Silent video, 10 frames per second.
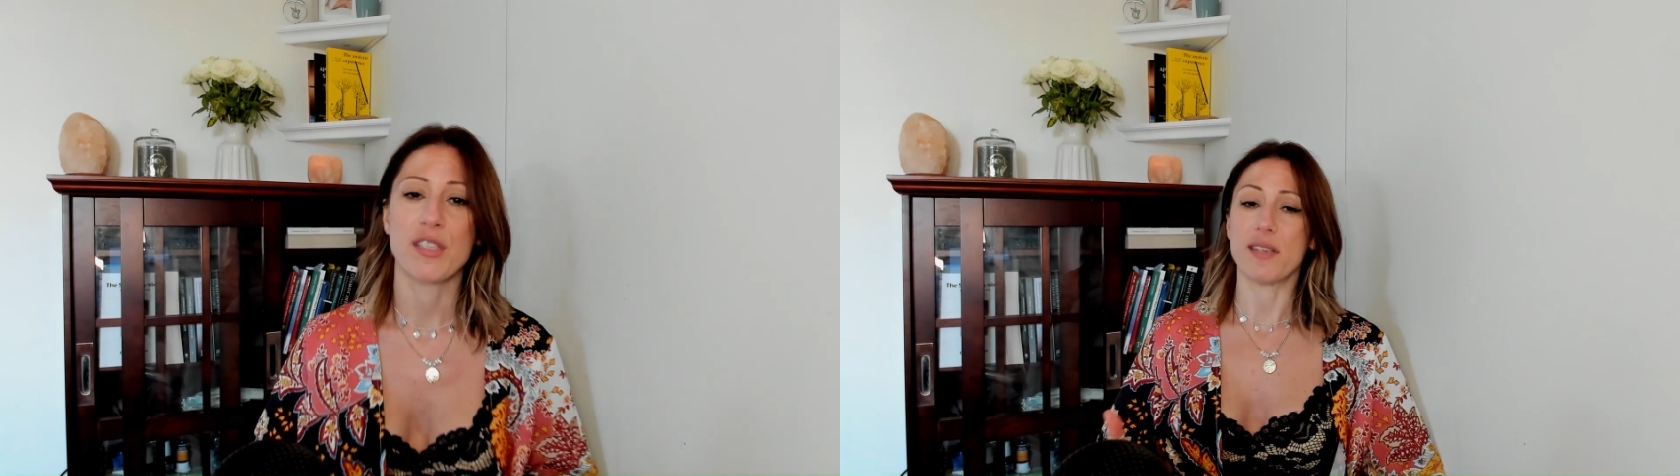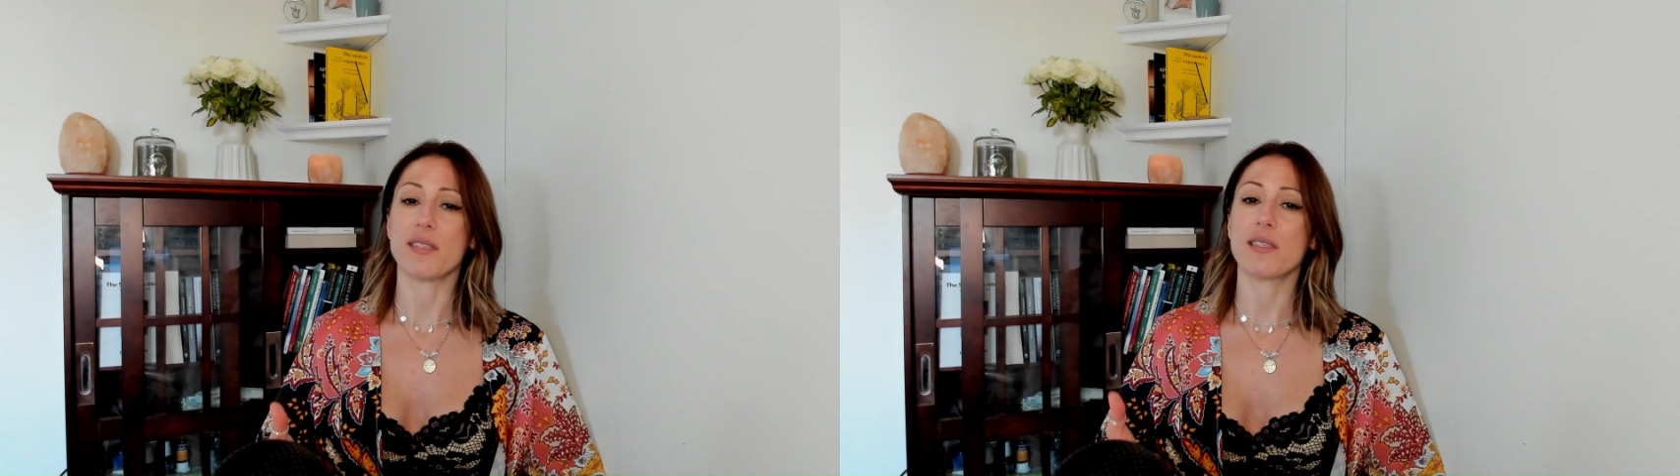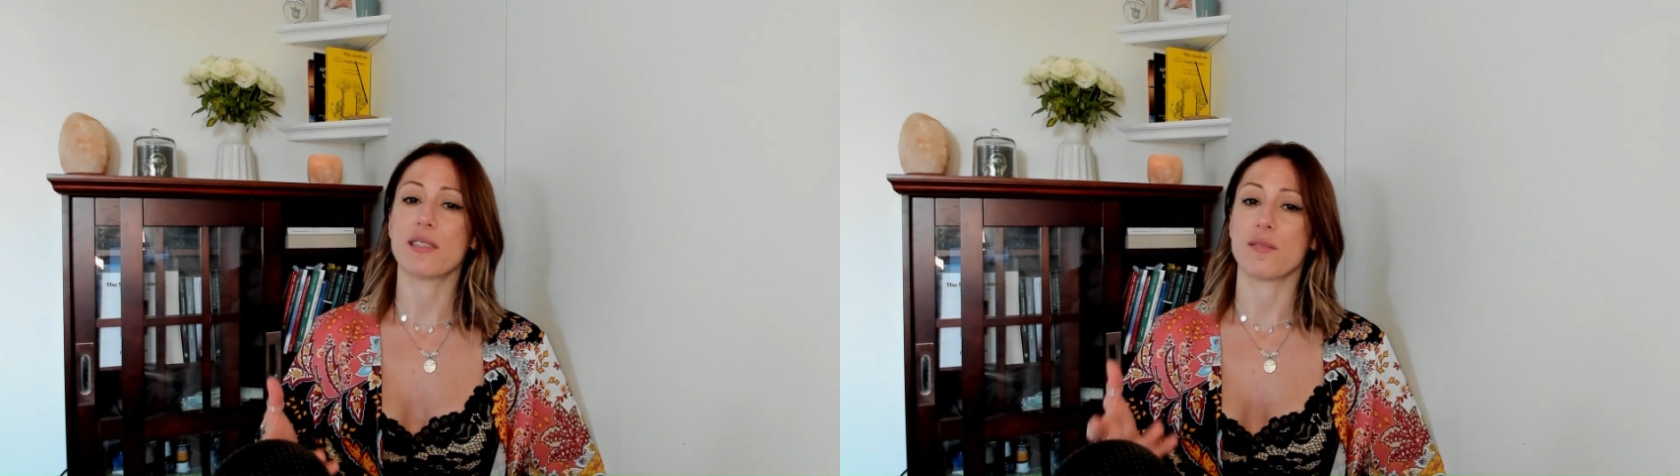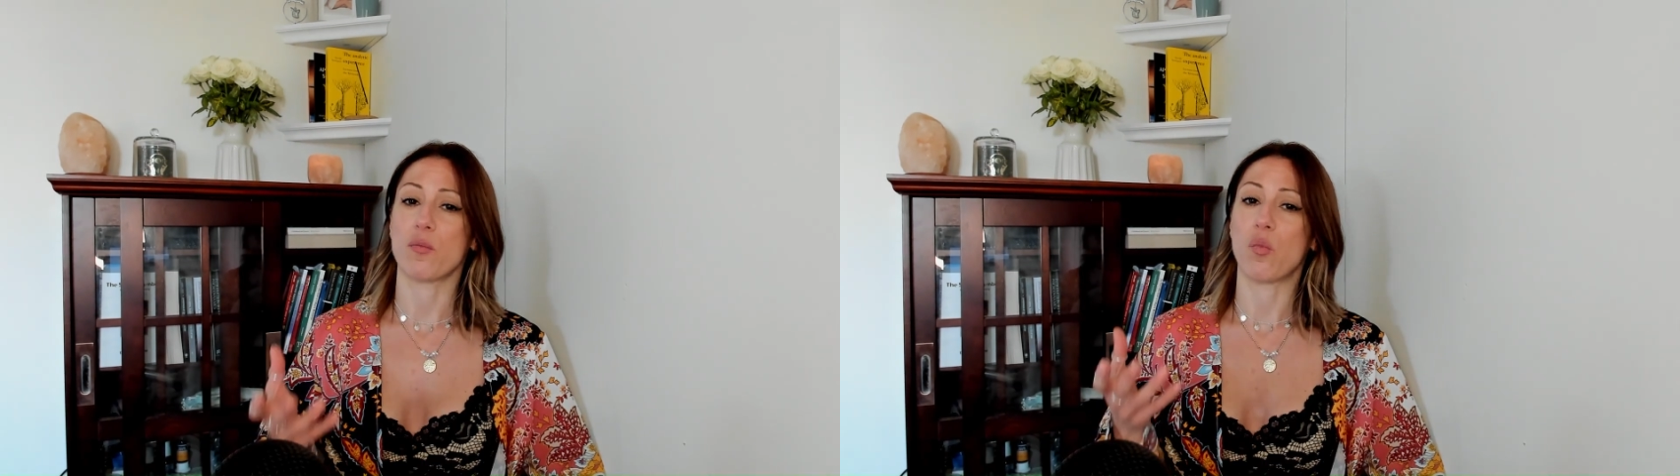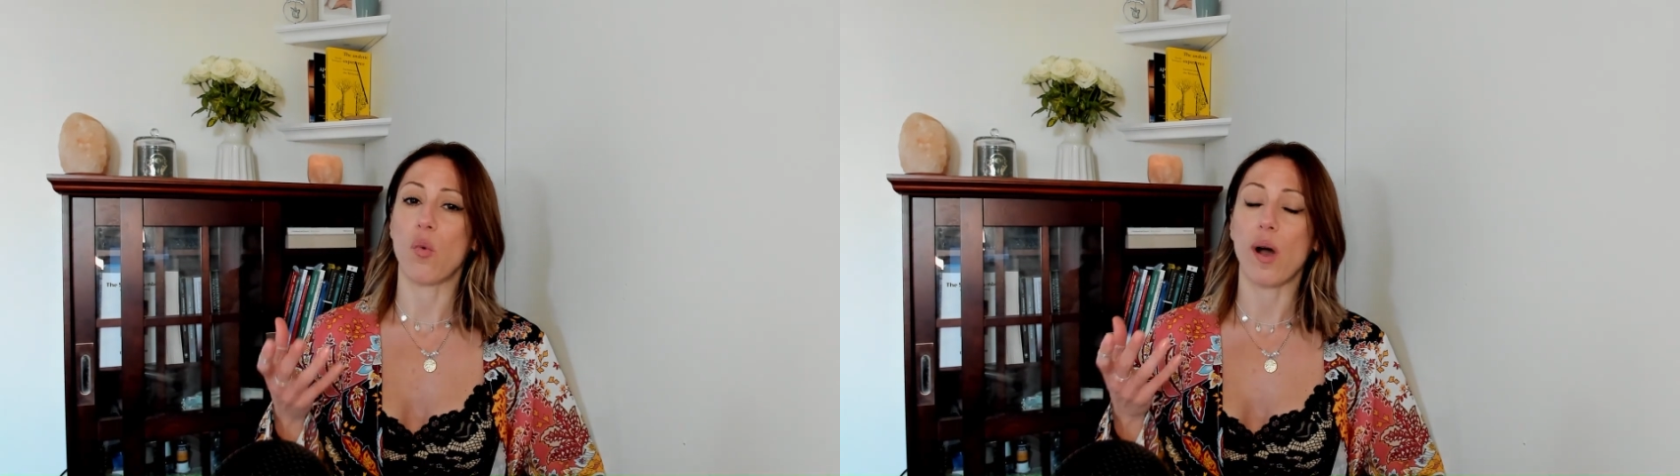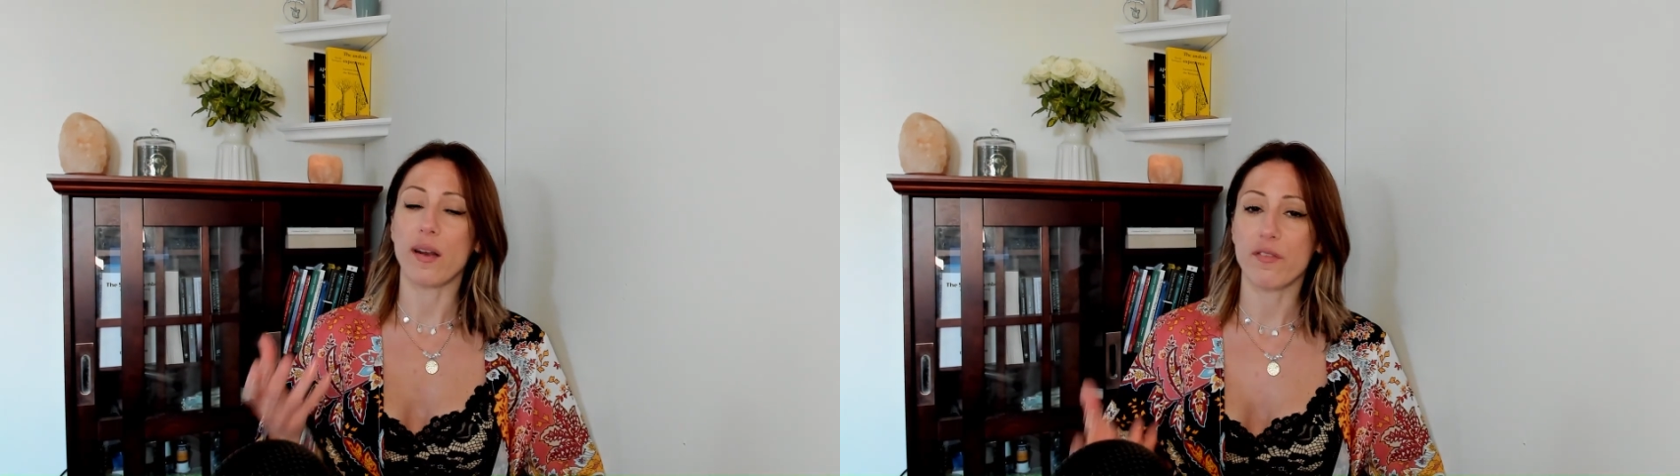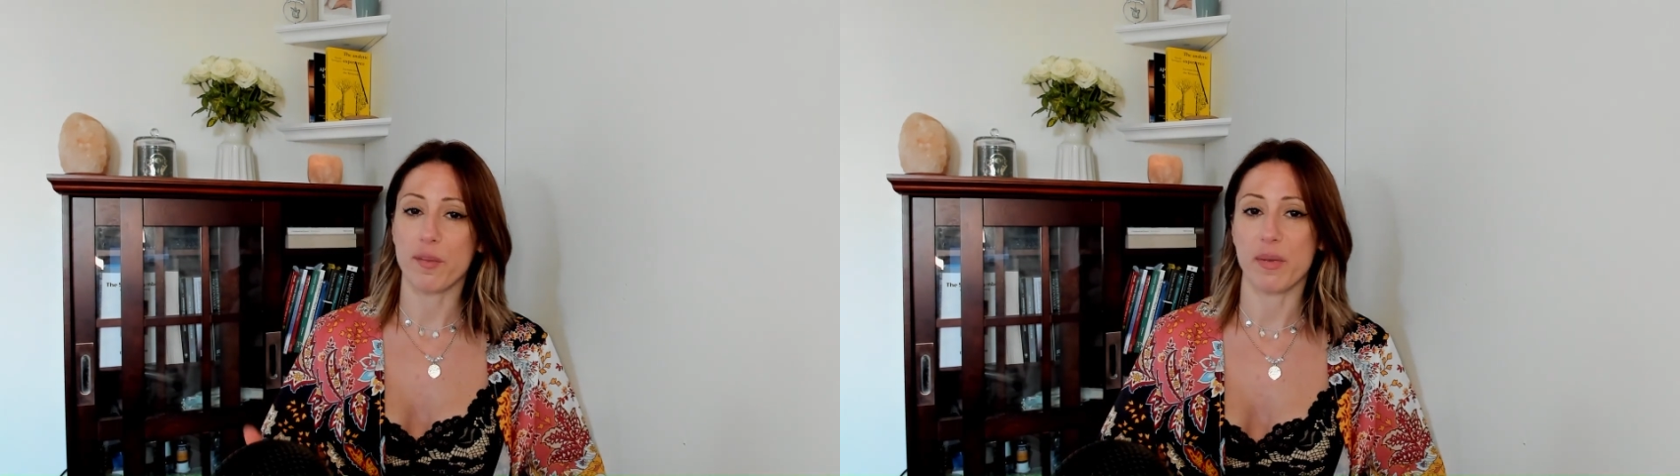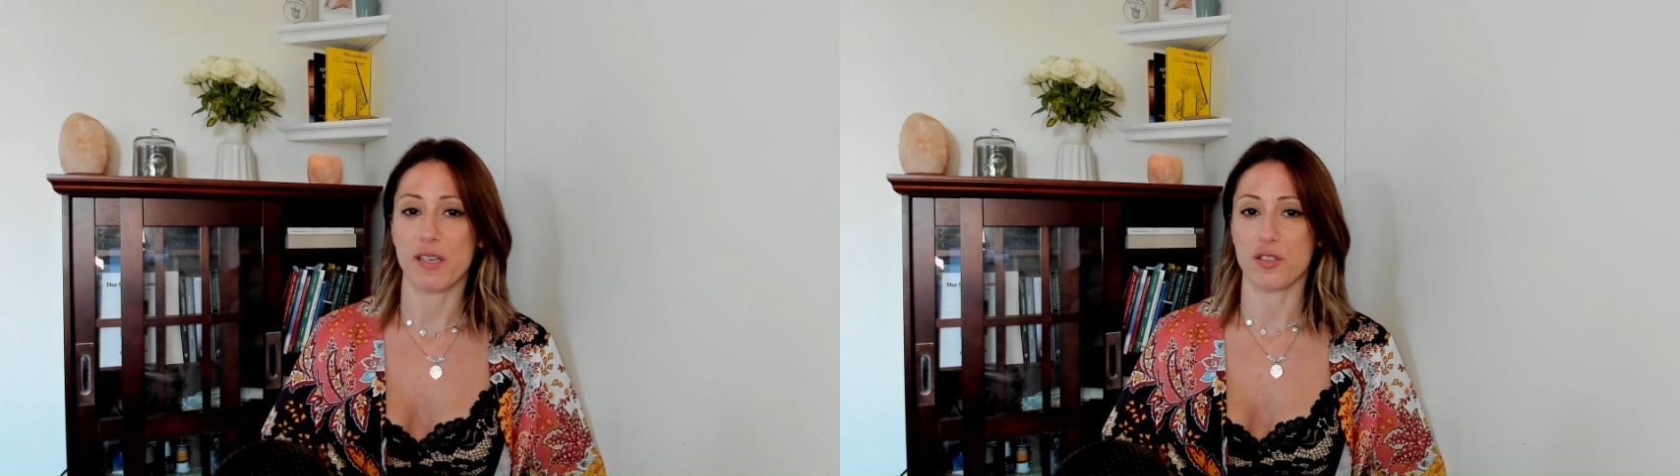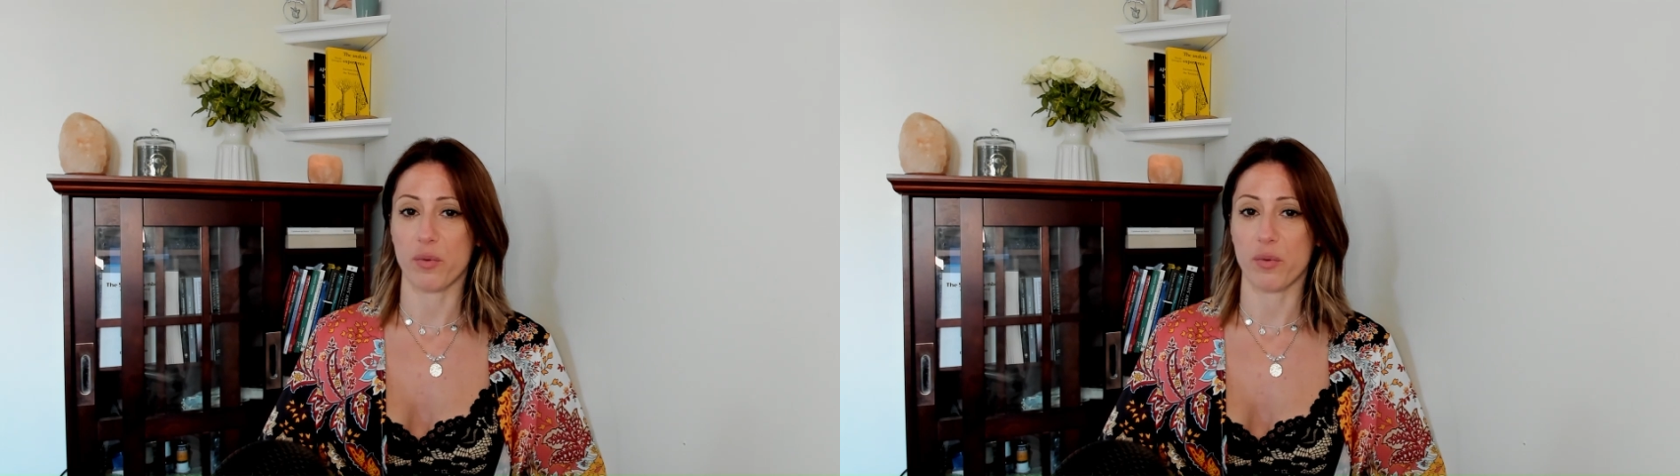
This is one of the biggest